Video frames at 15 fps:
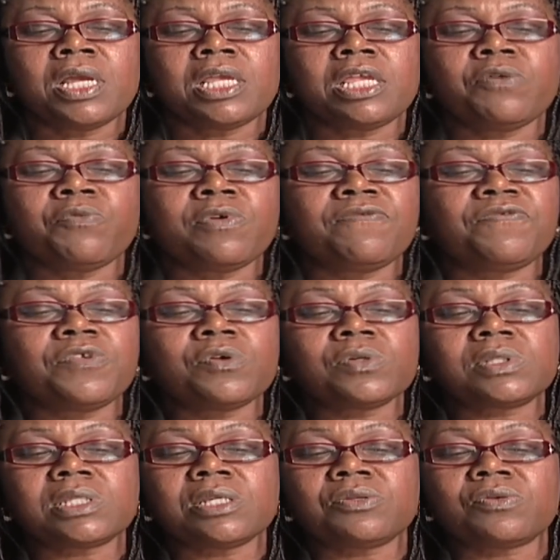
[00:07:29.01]
in
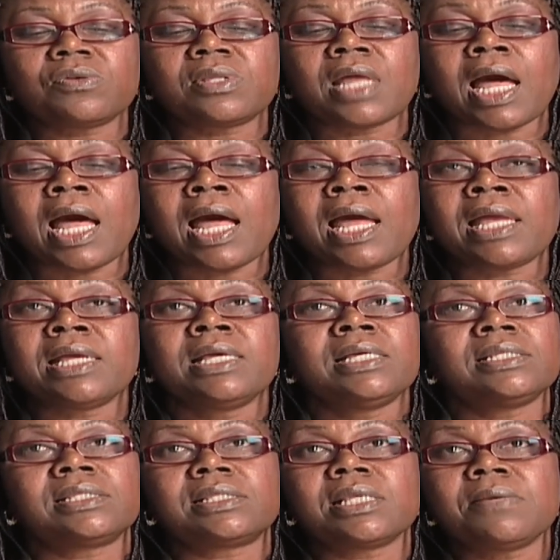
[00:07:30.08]
refusing to die,
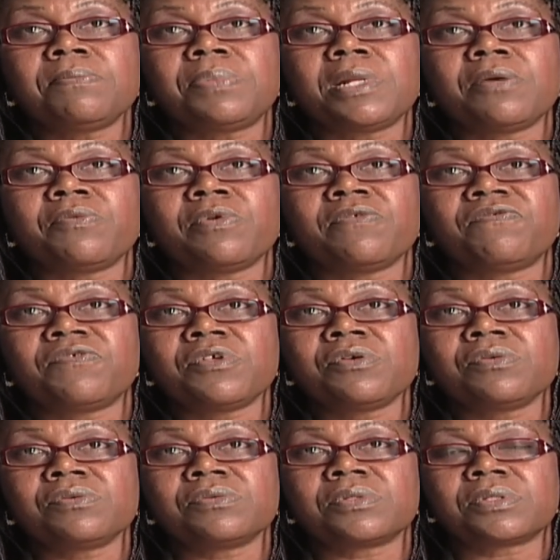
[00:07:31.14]
simply
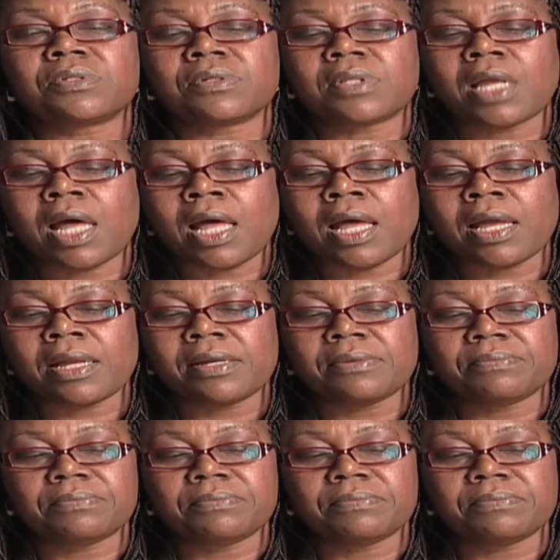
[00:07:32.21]
refuse to die.